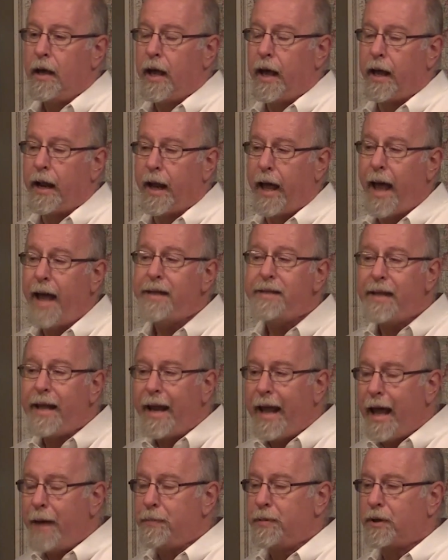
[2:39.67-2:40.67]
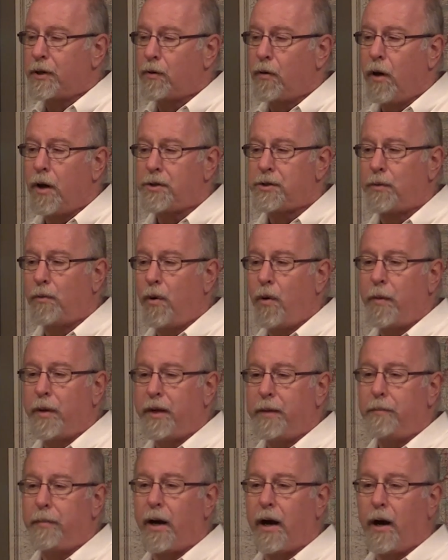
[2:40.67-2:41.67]
And as that happened across the
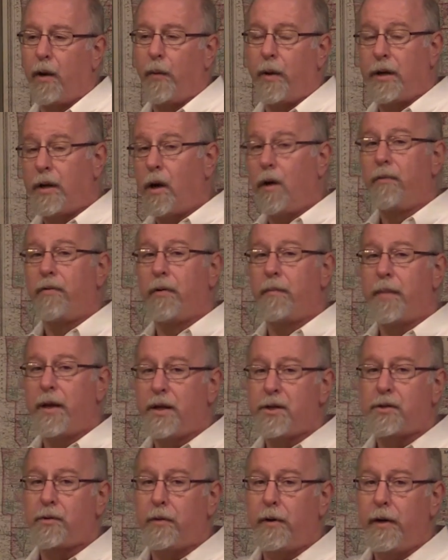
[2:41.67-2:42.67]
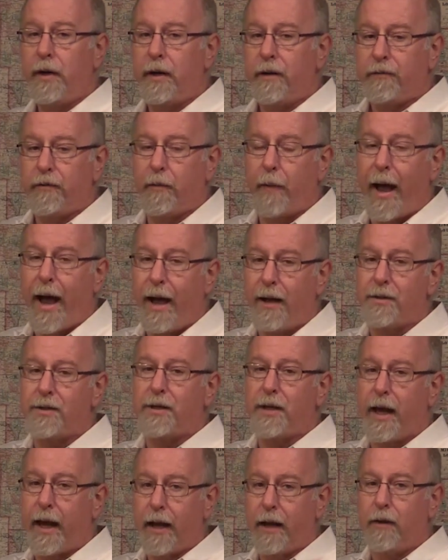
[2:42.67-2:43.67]
Roman Empire, we know from history and from
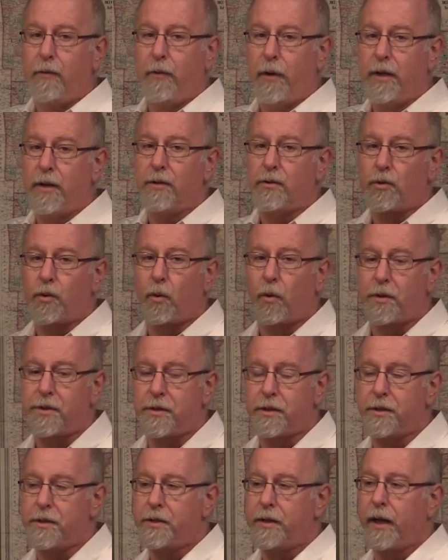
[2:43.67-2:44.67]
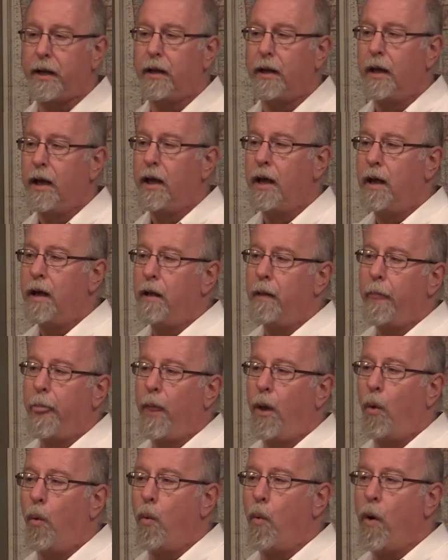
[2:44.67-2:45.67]
outside written sources that
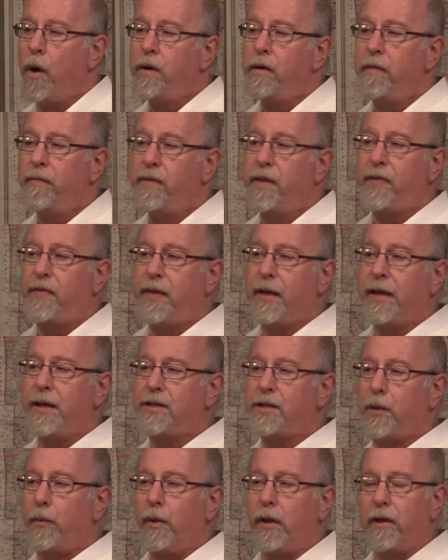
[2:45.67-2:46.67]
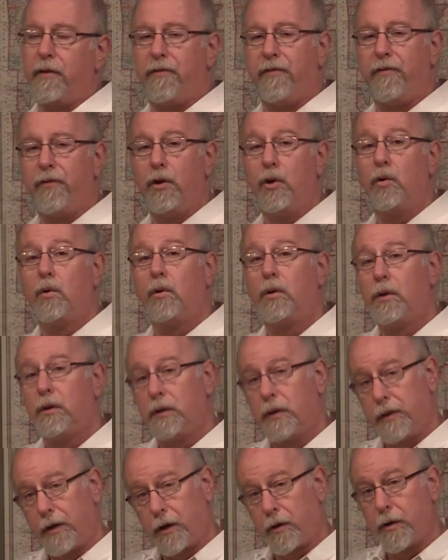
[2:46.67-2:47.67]
one of the things that really
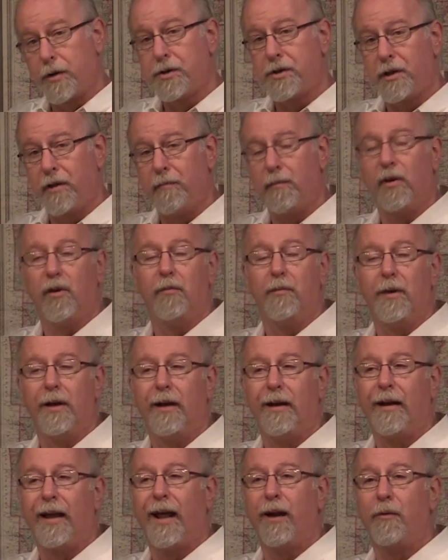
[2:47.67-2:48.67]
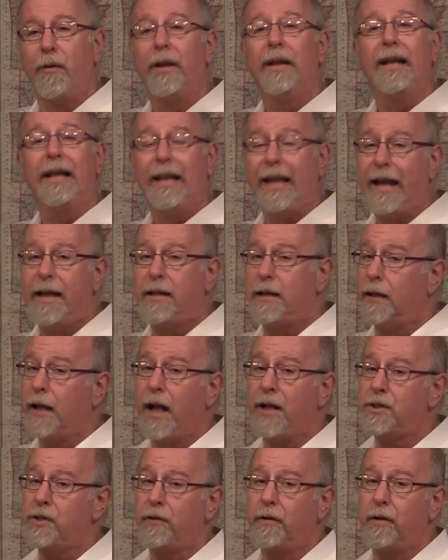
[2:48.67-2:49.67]
fueled the Christian movement and really led to
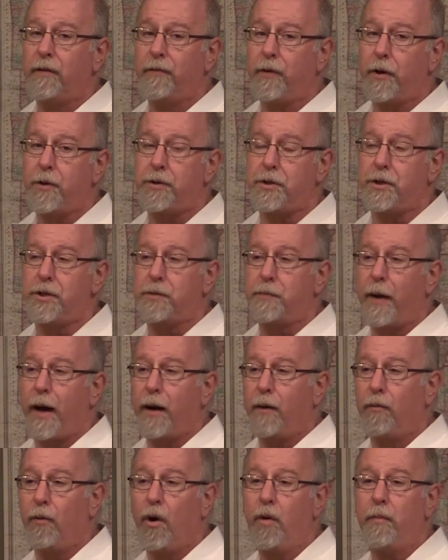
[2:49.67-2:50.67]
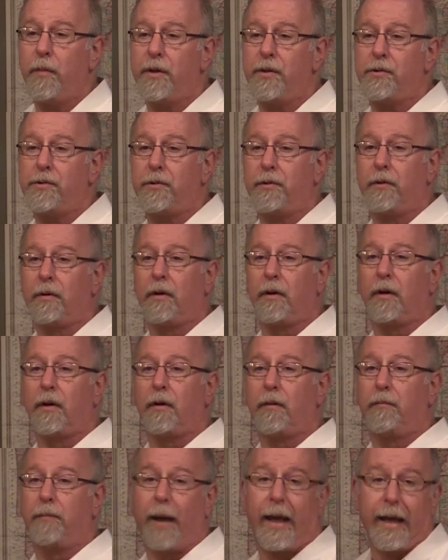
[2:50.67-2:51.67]
lots of conversions by Romans,
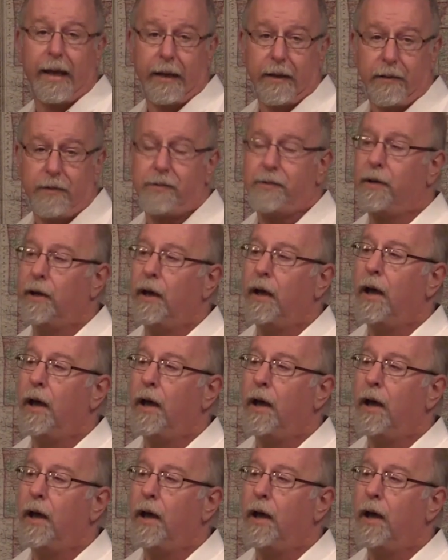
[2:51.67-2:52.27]
pagans,